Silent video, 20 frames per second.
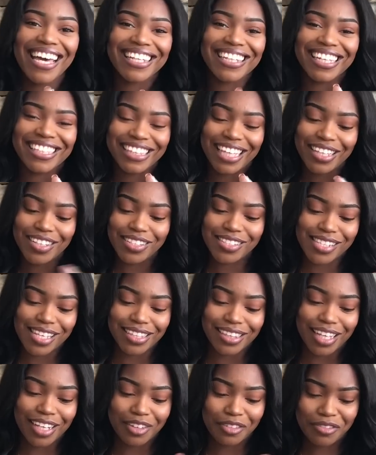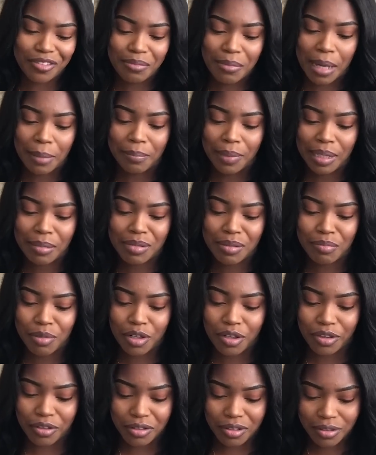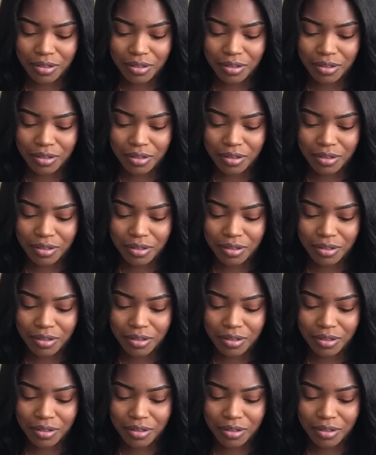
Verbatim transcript: like that looks like that could fit my baby brother.